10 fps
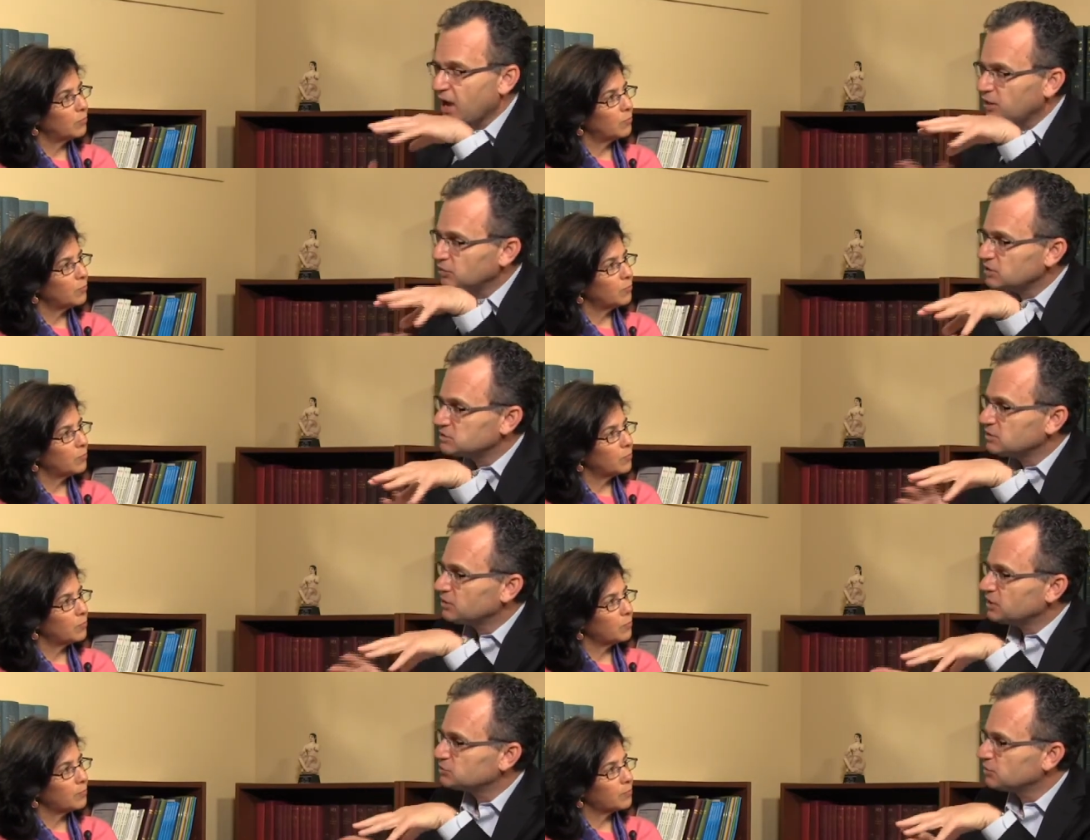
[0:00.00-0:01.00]
Speaker 1: How does the
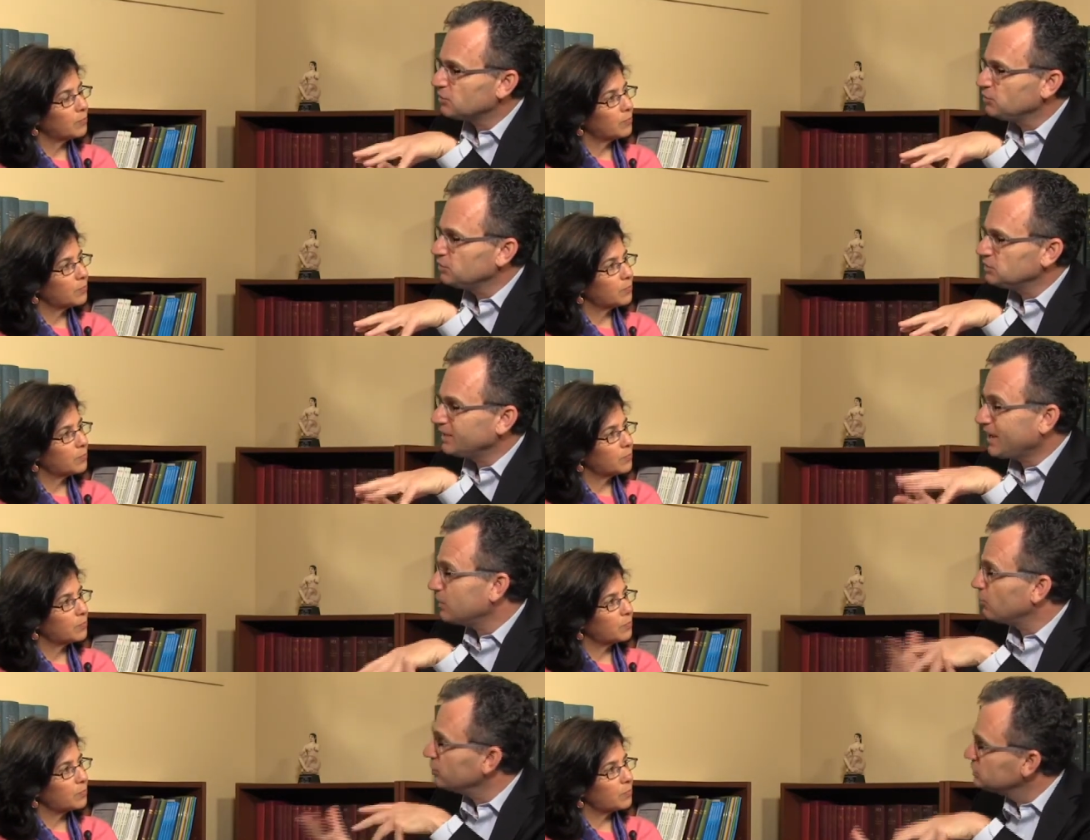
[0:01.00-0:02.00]
international community,
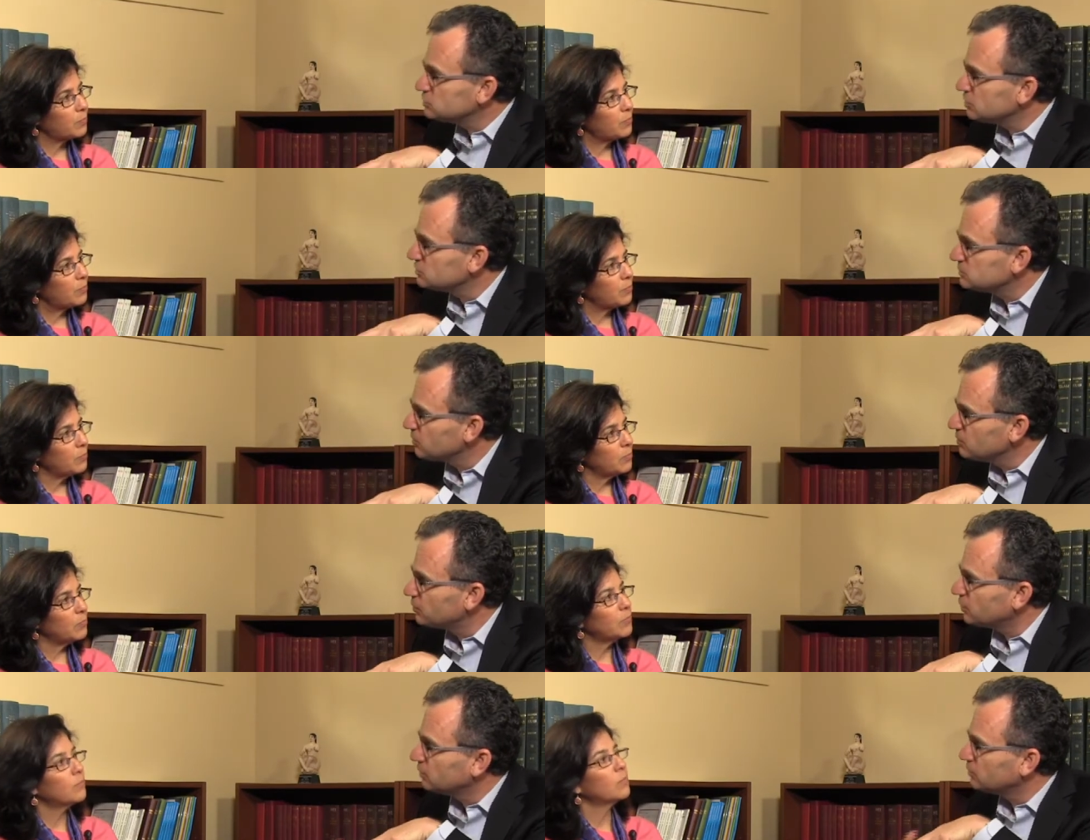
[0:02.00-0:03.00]
can it reach those
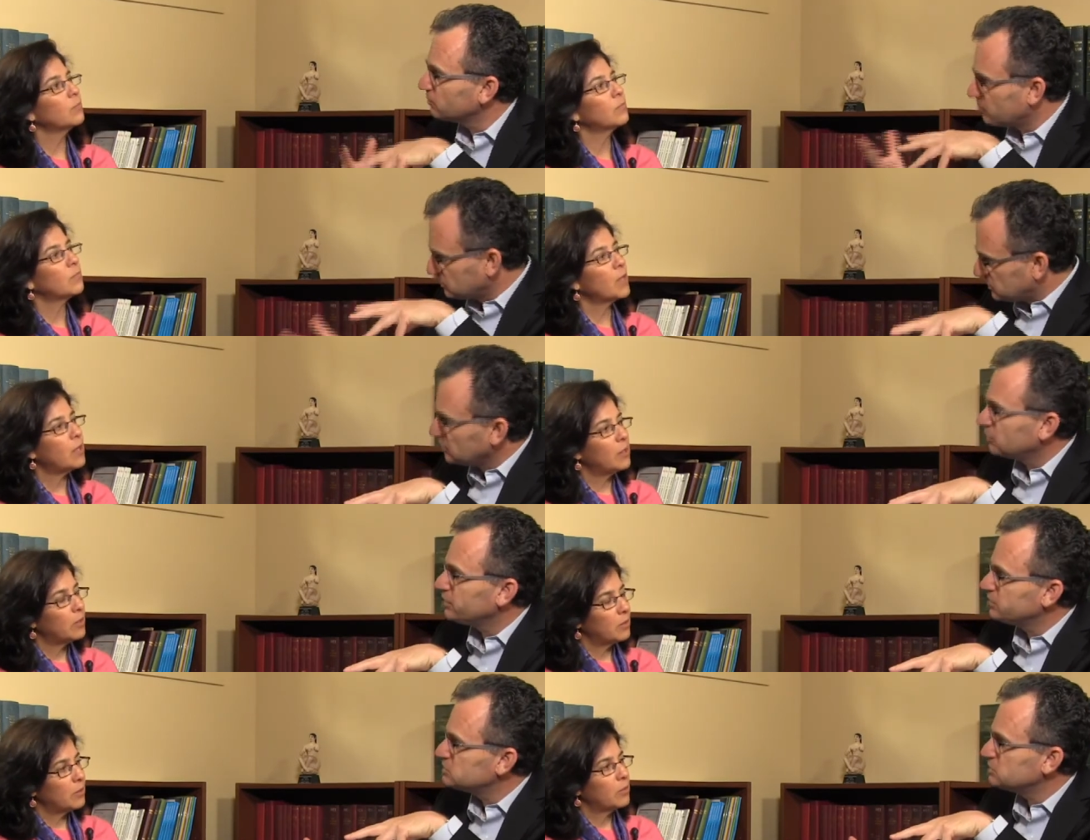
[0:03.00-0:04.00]
people,
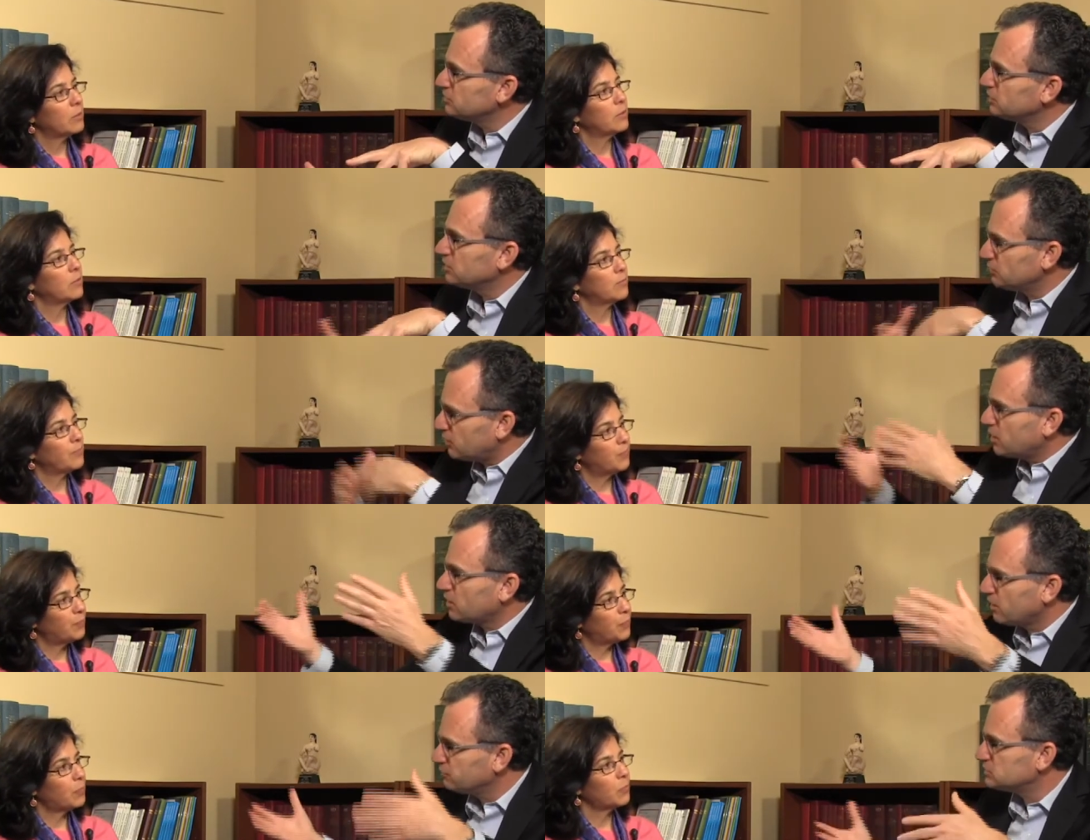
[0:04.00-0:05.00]
particularly in Syria and
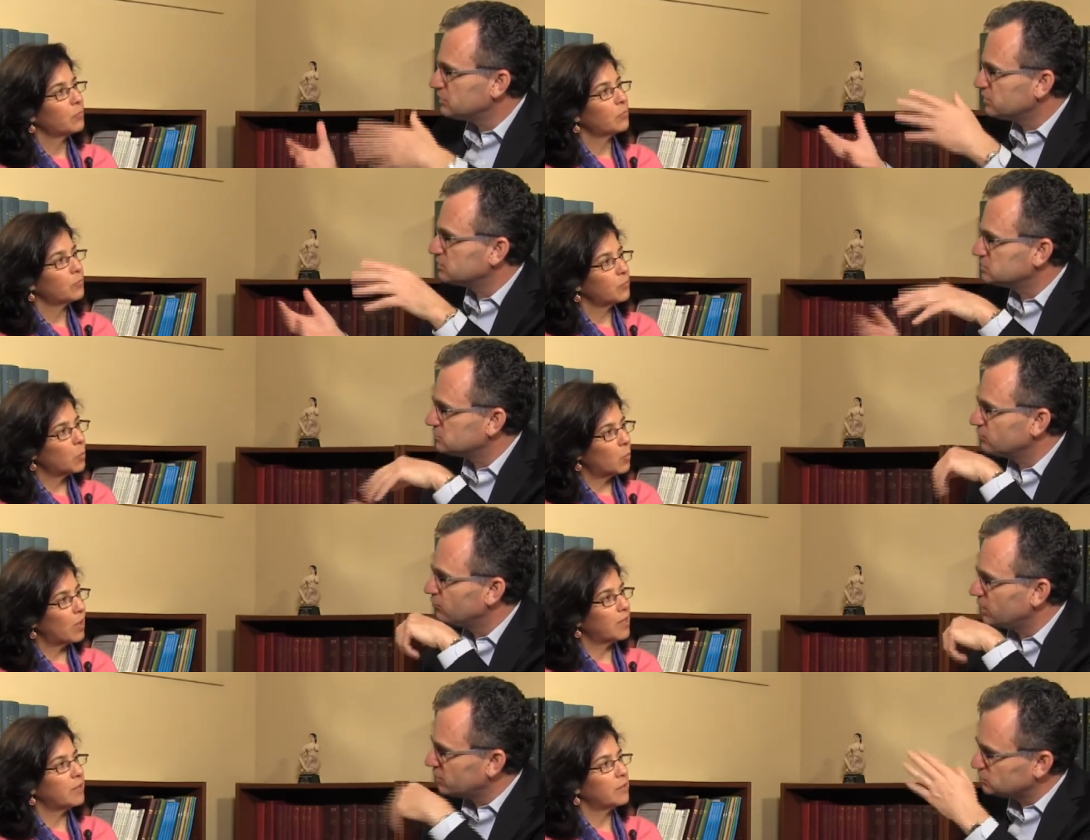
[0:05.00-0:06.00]
Iraq? Obviously, there's
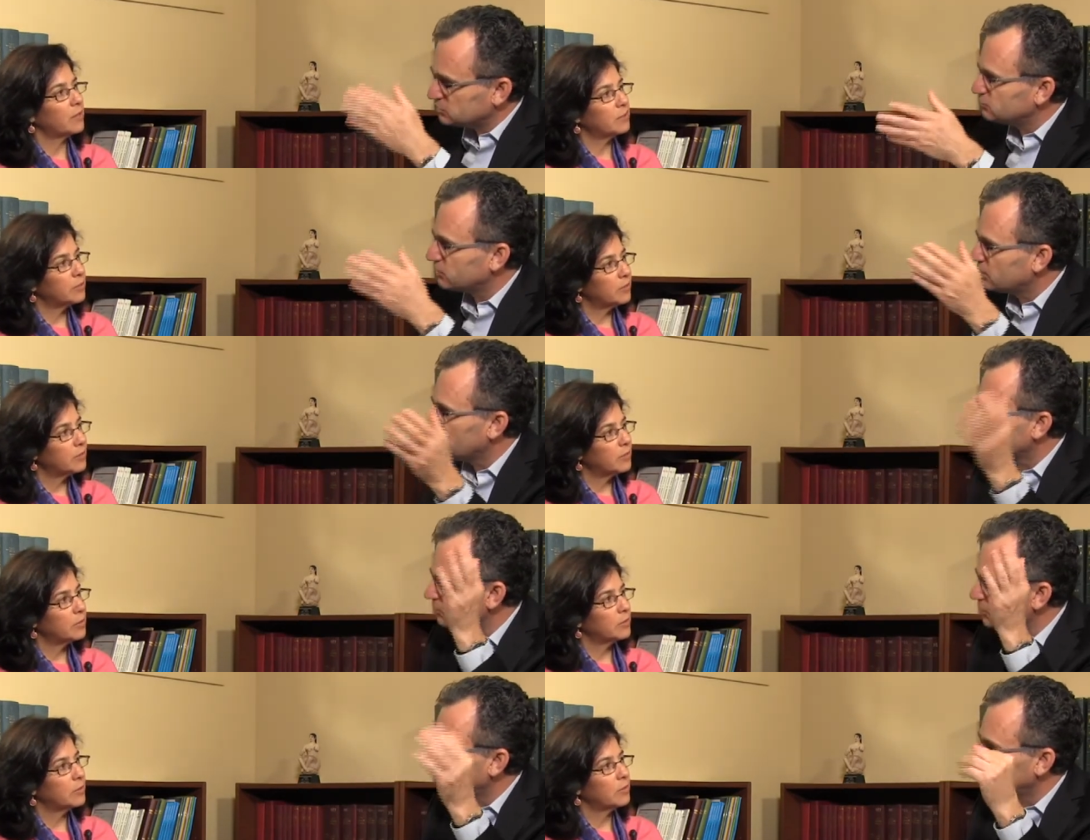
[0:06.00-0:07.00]
right. relations with the
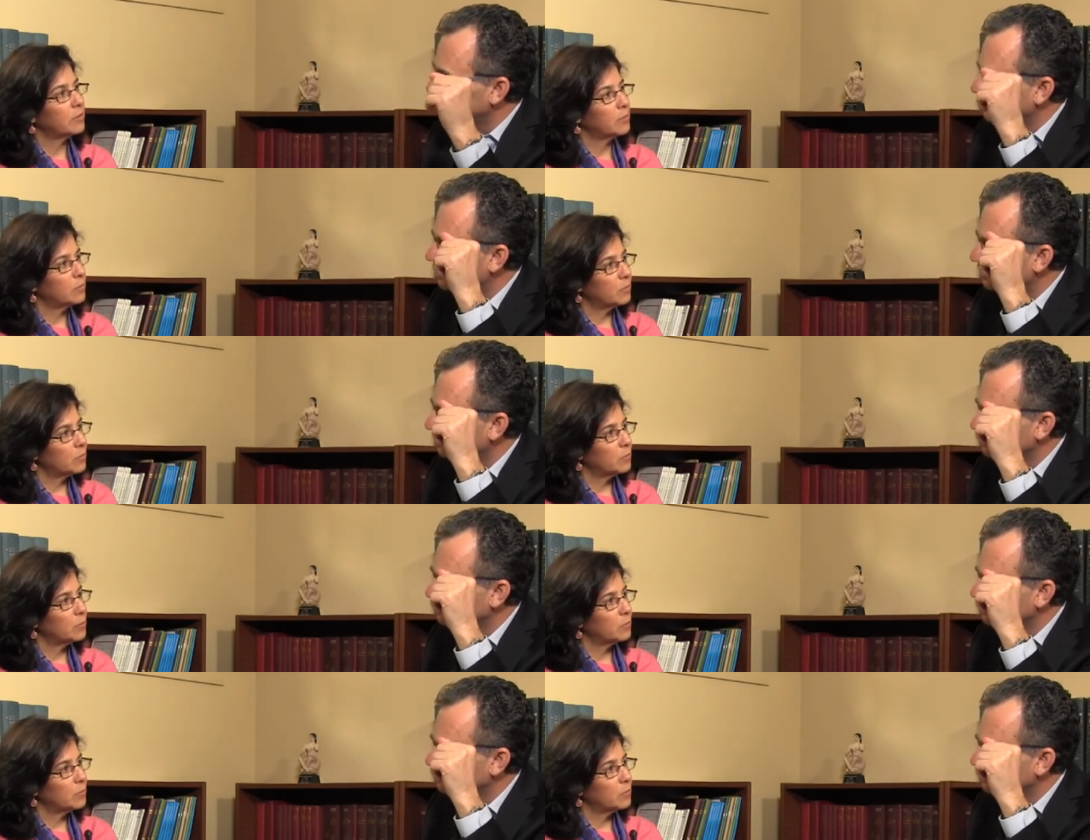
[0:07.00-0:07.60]
government and with the